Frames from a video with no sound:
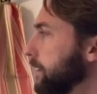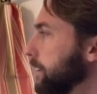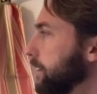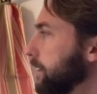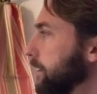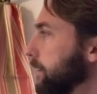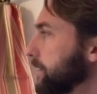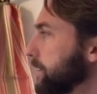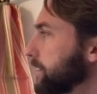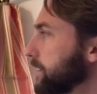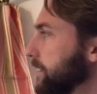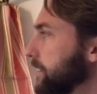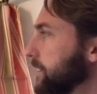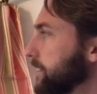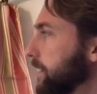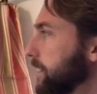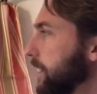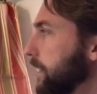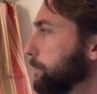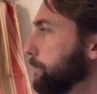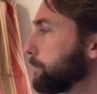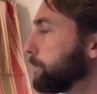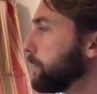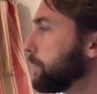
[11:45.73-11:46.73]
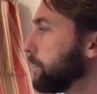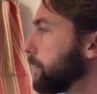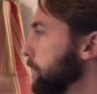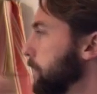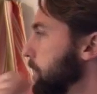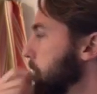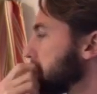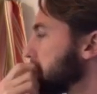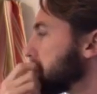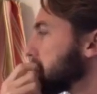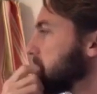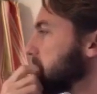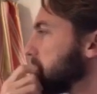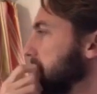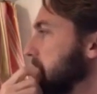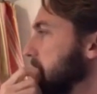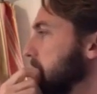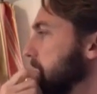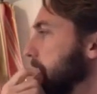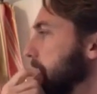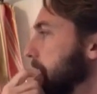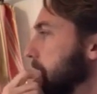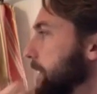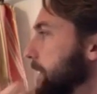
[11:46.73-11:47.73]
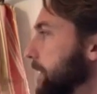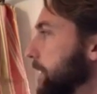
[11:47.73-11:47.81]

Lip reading: What's on this side? Blue. Interesting. Huh.